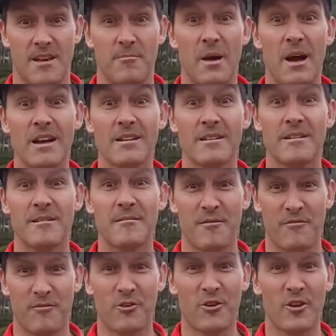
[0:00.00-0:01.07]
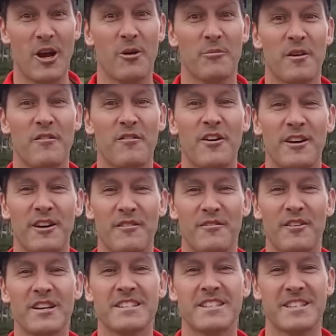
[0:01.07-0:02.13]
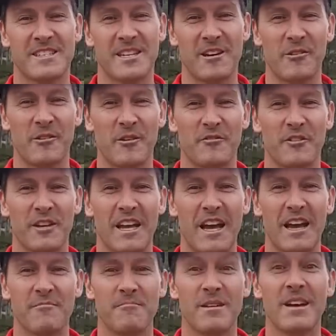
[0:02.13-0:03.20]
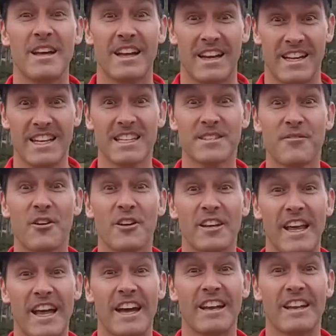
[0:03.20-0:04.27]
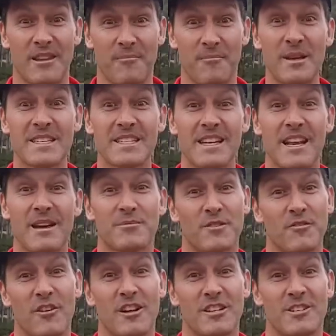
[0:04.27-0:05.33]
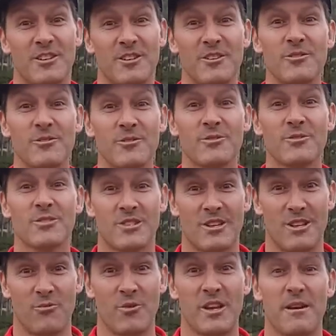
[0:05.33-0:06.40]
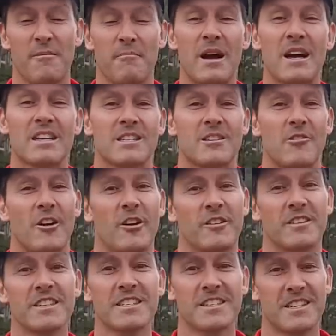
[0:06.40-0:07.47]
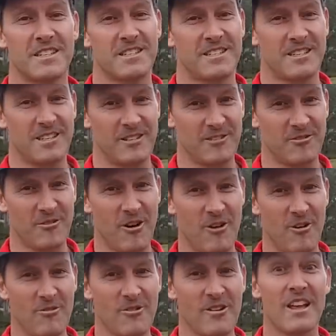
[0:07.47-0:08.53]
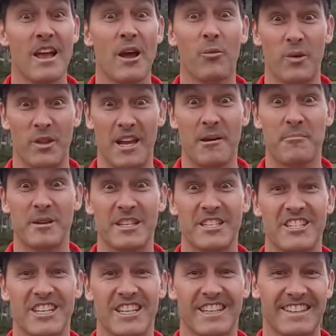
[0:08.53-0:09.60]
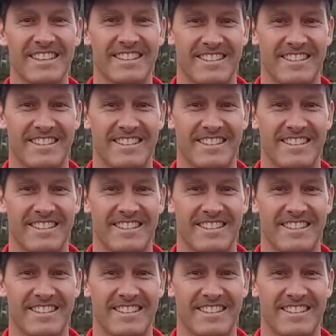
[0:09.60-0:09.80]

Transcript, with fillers: But before I help you find and fix this area of your game, Let's find out the best clubs for us to use so that we can master our distance control with our pitching.